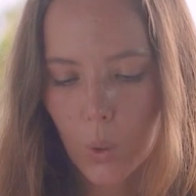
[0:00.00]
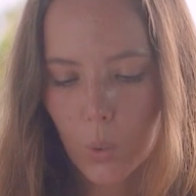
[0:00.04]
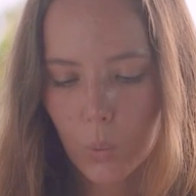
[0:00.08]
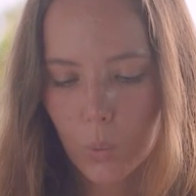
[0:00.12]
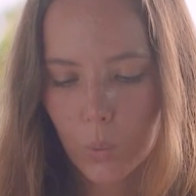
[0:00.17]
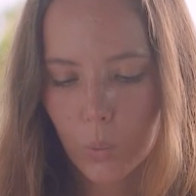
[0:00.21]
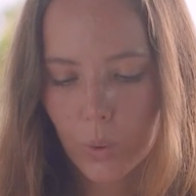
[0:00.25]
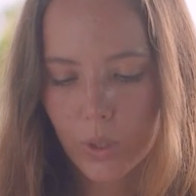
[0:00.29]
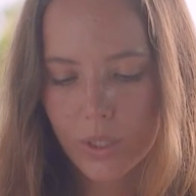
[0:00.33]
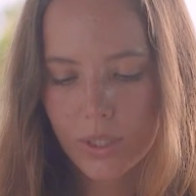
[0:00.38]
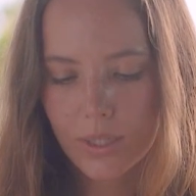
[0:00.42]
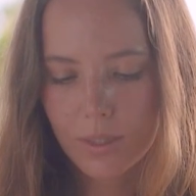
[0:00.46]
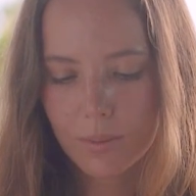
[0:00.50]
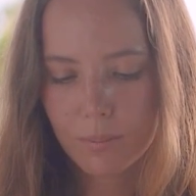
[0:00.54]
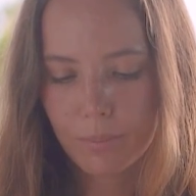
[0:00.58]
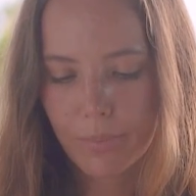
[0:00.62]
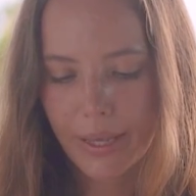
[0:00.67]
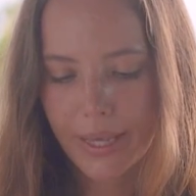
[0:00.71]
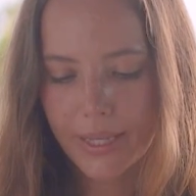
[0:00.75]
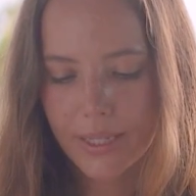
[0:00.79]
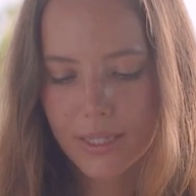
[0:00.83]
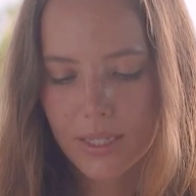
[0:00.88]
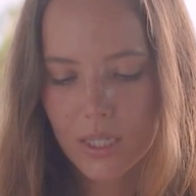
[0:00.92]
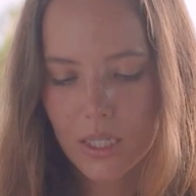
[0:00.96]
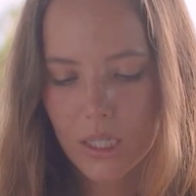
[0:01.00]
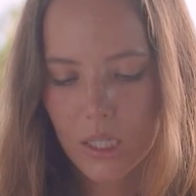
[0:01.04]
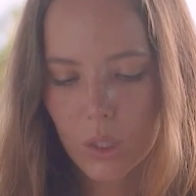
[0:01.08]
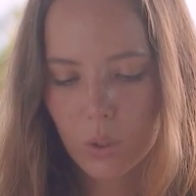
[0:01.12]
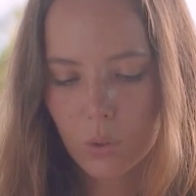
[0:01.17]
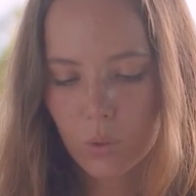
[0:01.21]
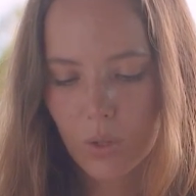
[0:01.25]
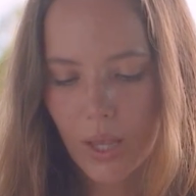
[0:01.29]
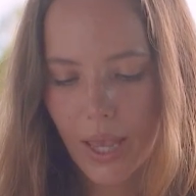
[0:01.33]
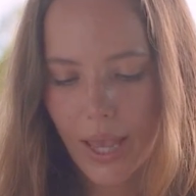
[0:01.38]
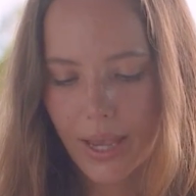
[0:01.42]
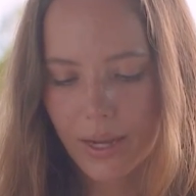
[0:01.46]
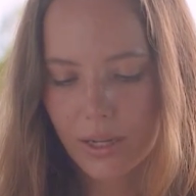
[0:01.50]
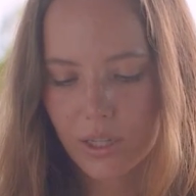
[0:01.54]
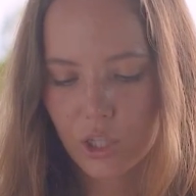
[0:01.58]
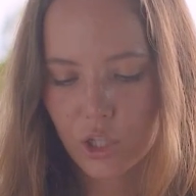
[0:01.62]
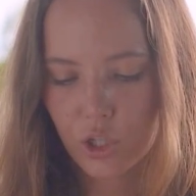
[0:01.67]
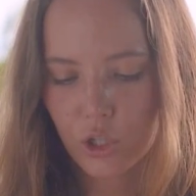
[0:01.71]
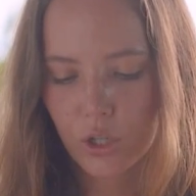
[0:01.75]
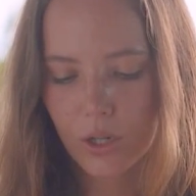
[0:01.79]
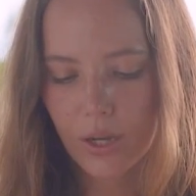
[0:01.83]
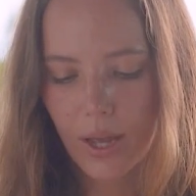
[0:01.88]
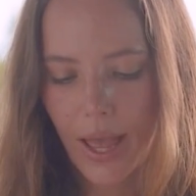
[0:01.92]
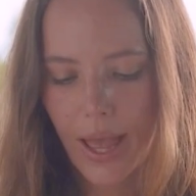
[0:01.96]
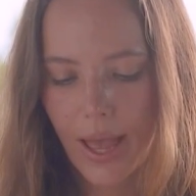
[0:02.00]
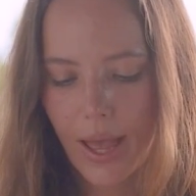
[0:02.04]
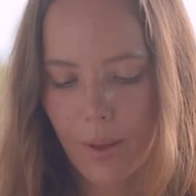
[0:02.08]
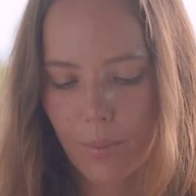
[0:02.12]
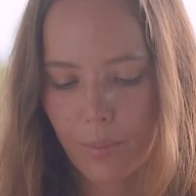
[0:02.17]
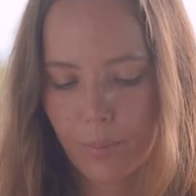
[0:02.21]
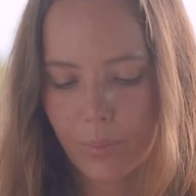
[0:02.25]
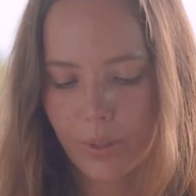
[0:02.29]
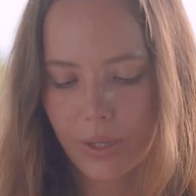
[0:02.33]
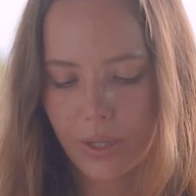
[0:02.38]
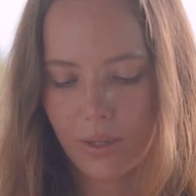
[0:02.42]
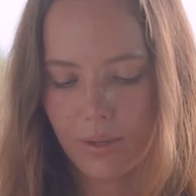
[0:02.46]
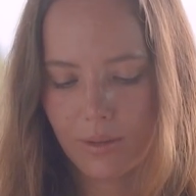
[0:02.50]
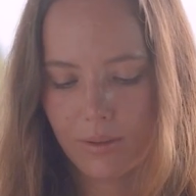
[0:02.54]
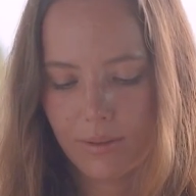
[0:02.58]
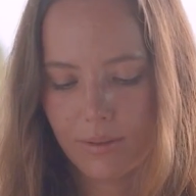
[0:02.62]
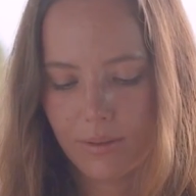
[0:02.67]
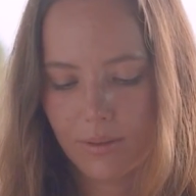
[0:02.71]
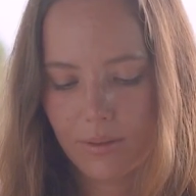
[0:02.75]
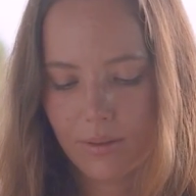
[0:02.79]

What makes you extra happy?